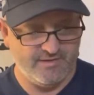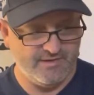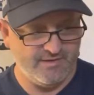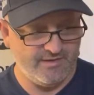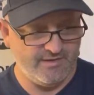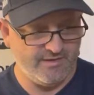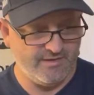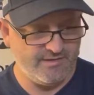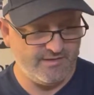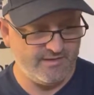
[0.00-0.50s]

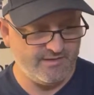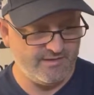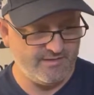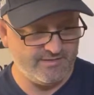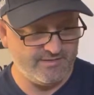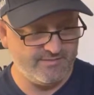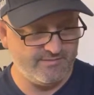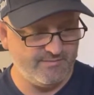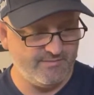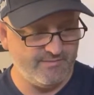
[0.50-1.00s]

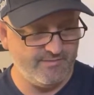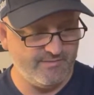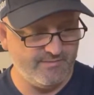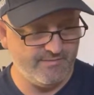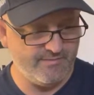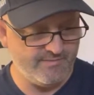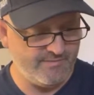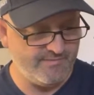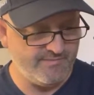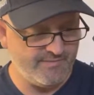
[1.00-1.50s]
and
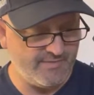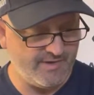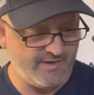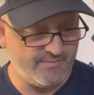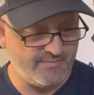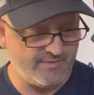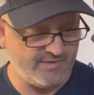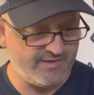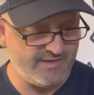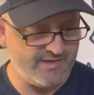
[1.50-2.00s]
I
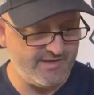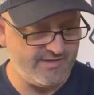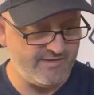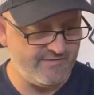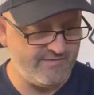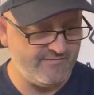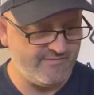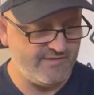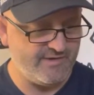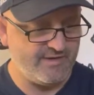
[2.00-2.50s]

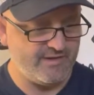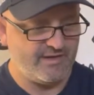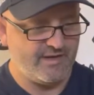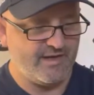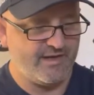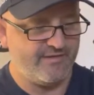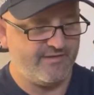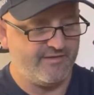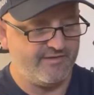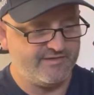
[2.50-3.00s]
believe that a
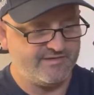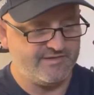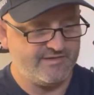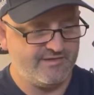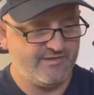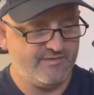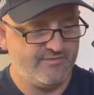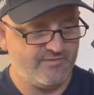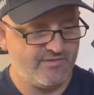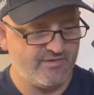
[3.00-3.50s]
lot of those
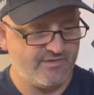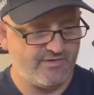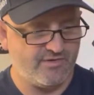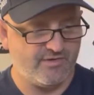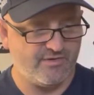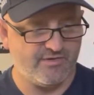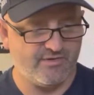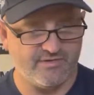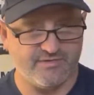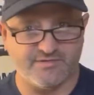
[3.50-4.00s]
newer
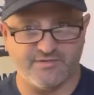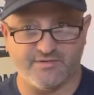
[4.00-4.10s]
cars are